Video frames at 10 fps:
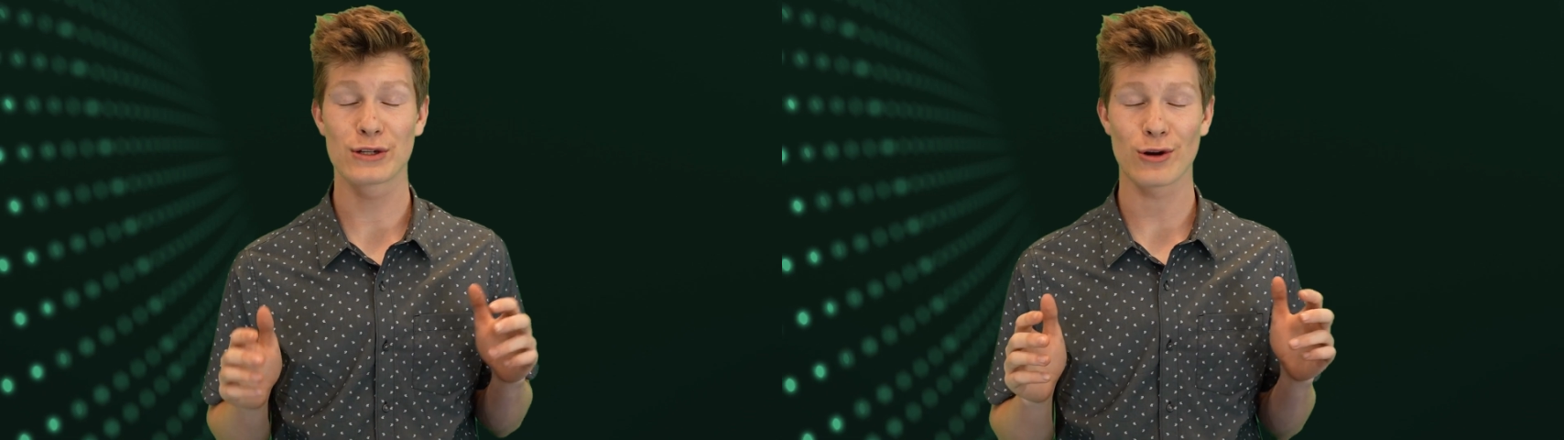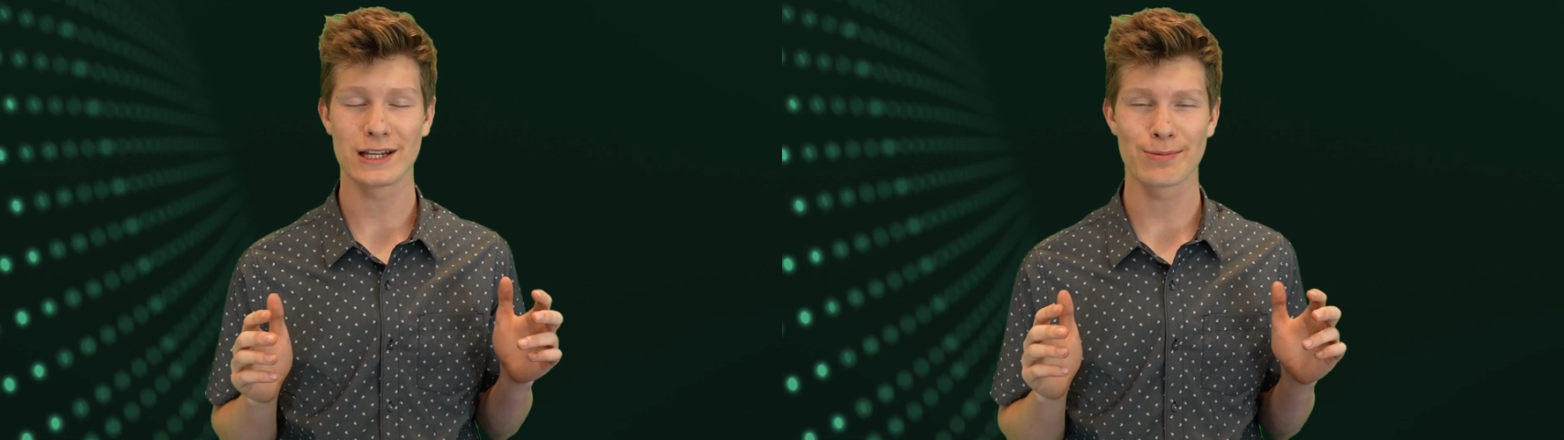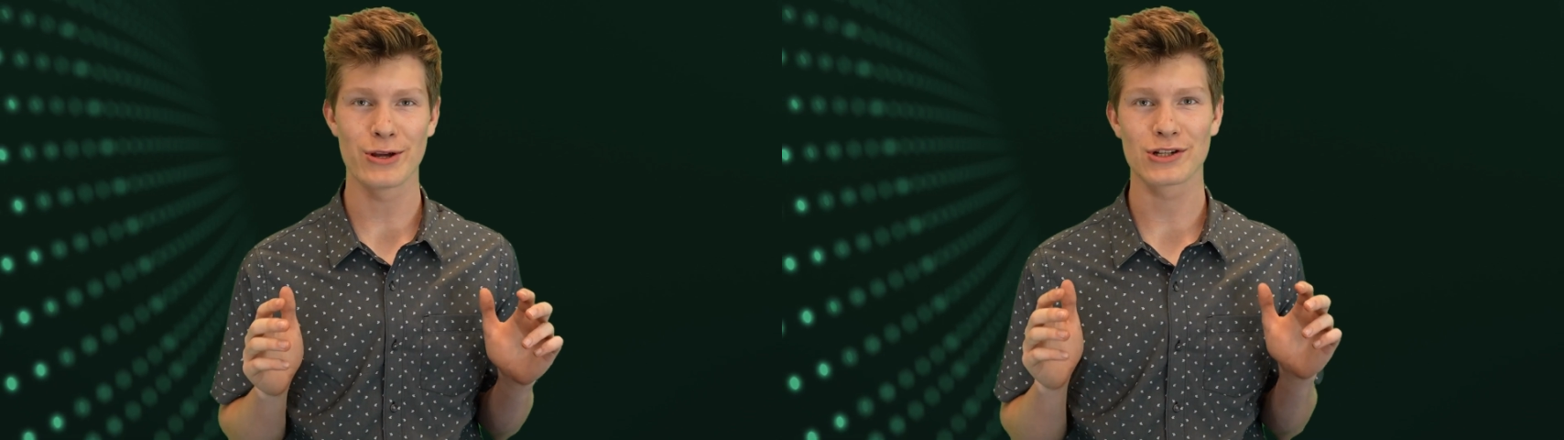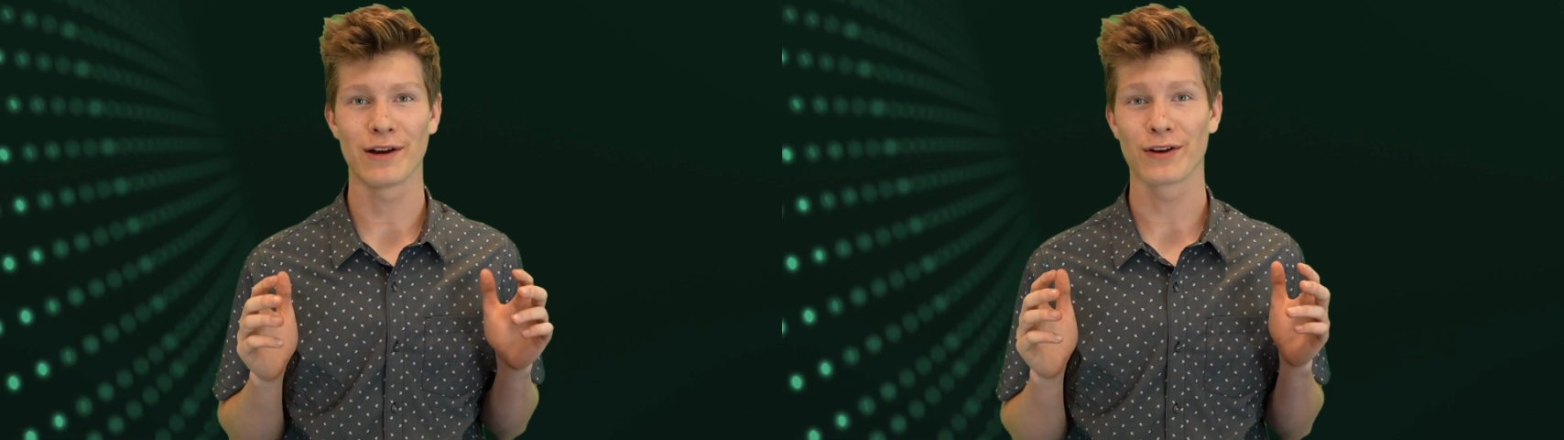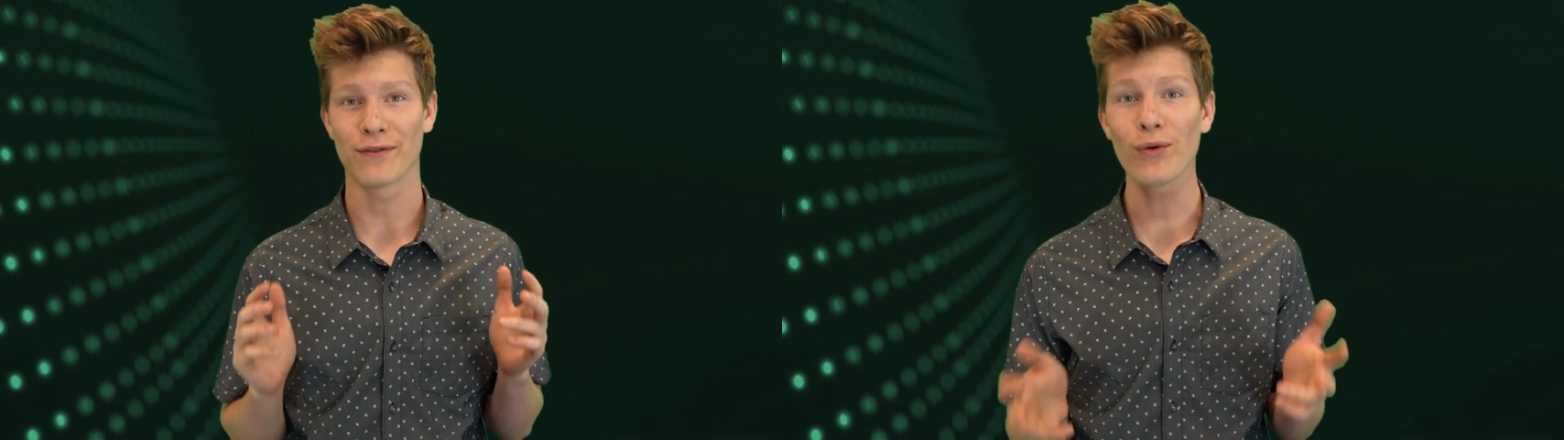transmission
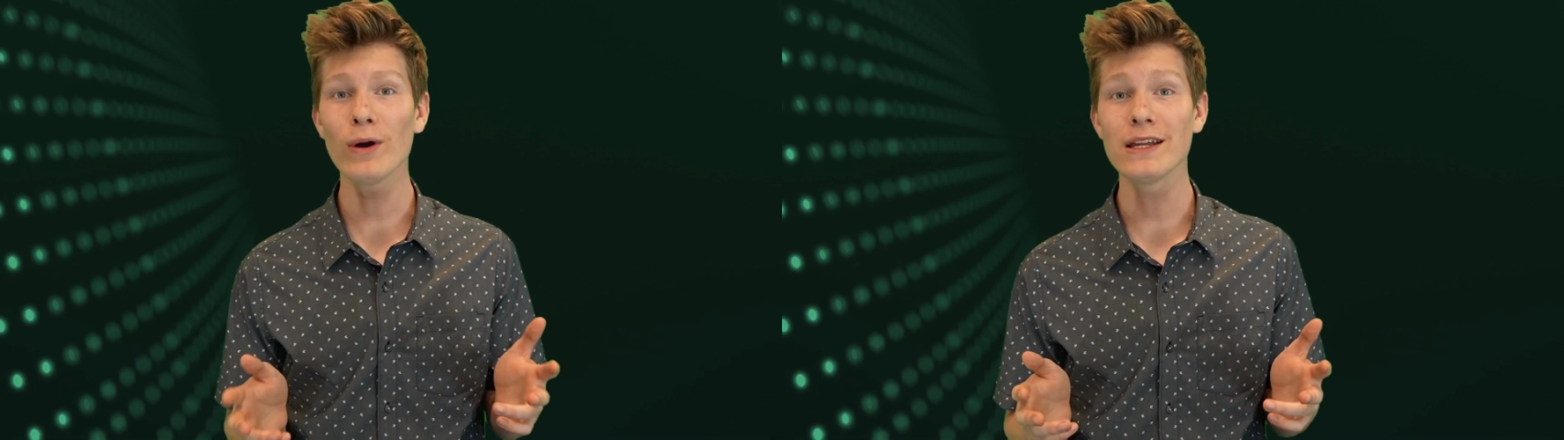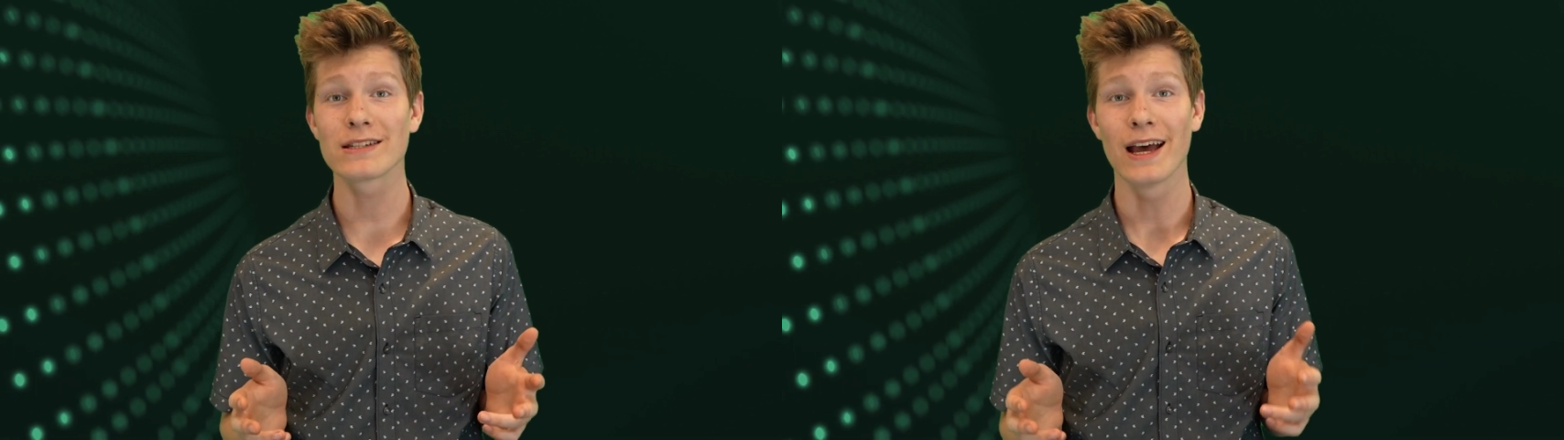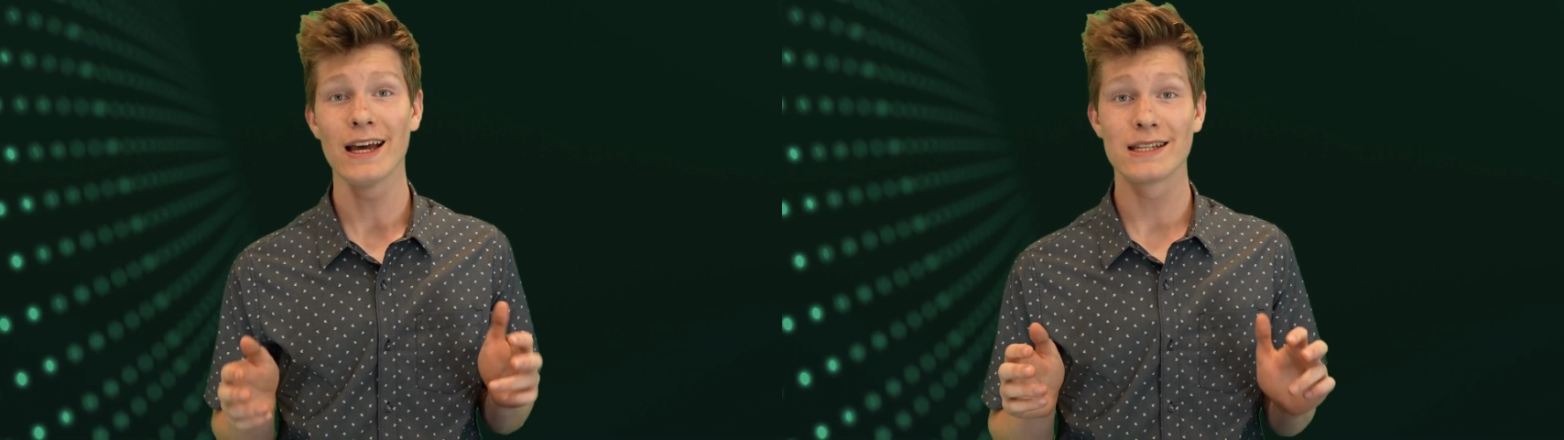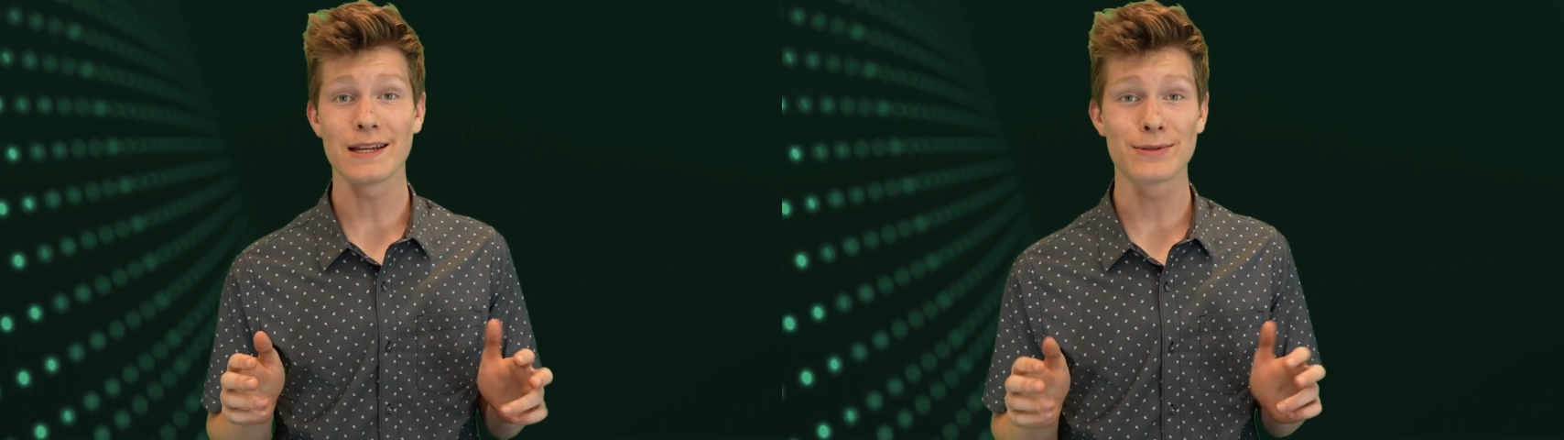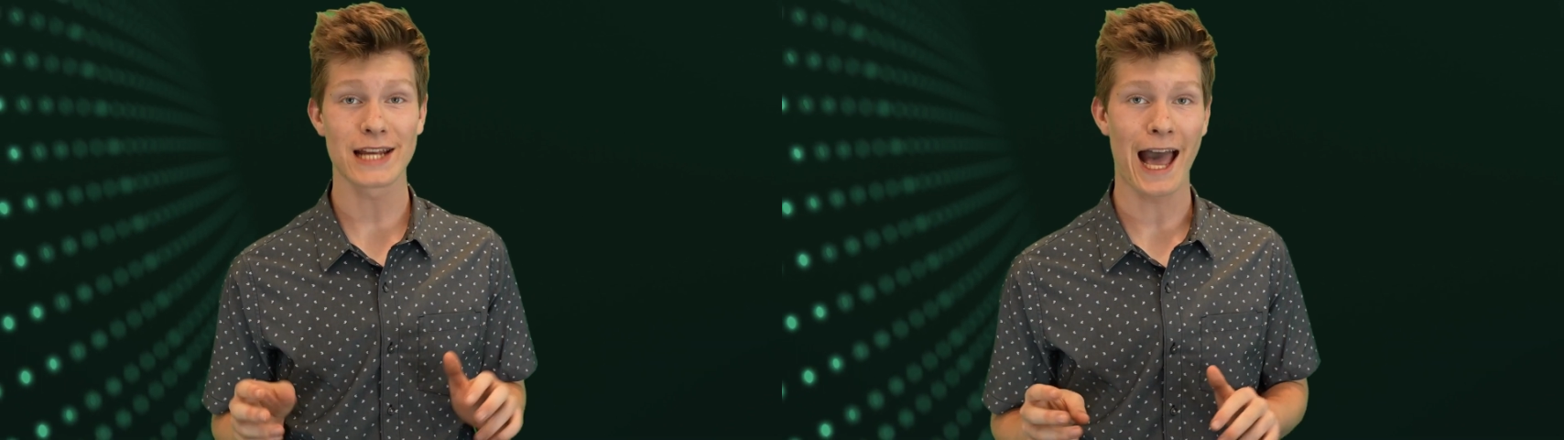of your voice
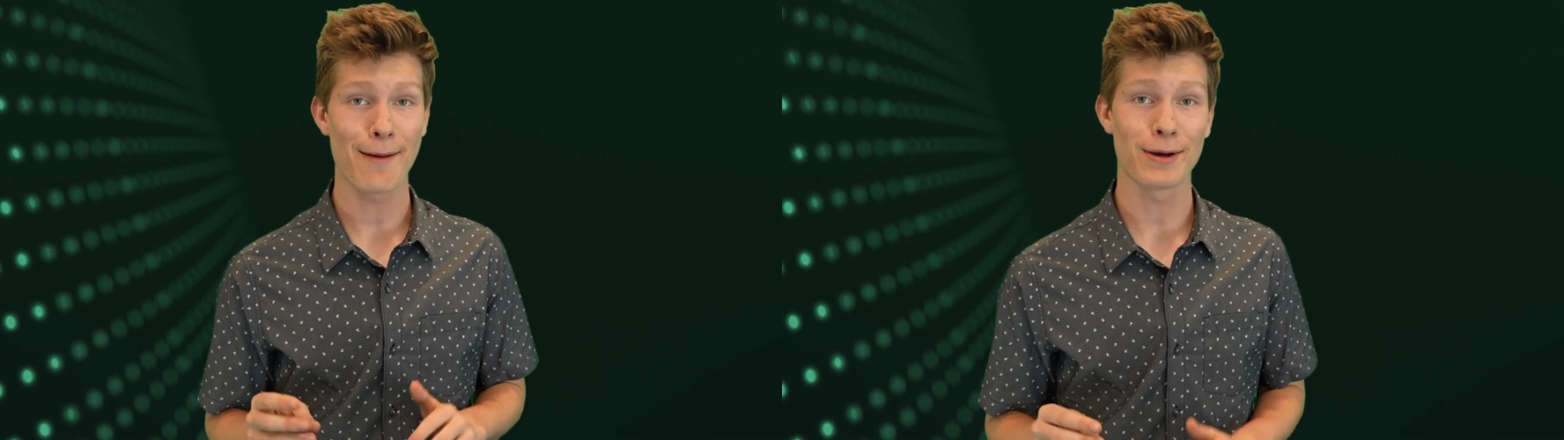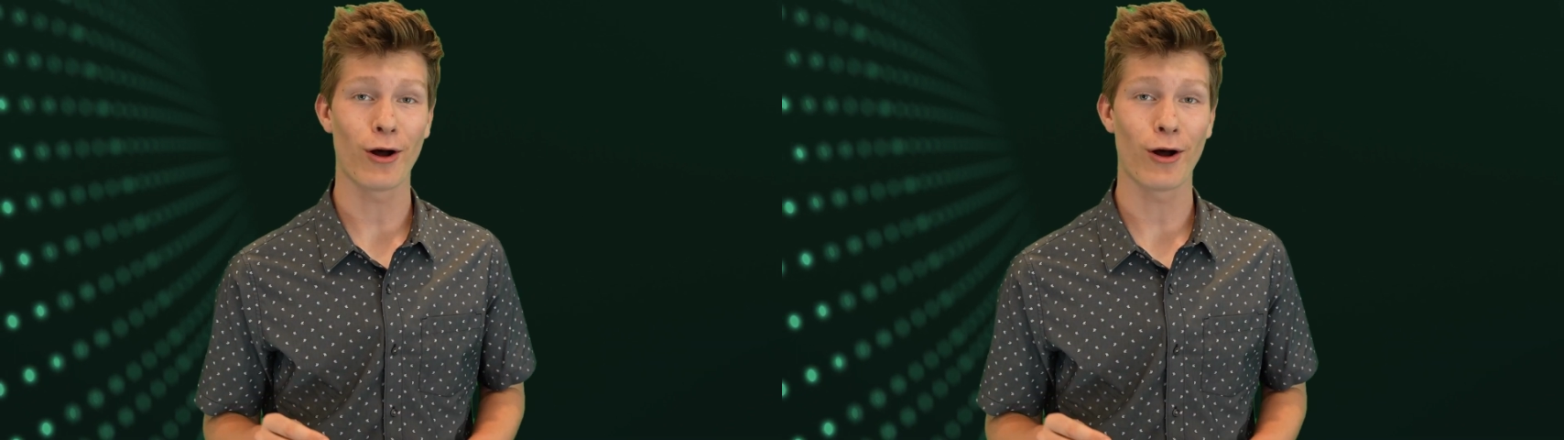seems to happen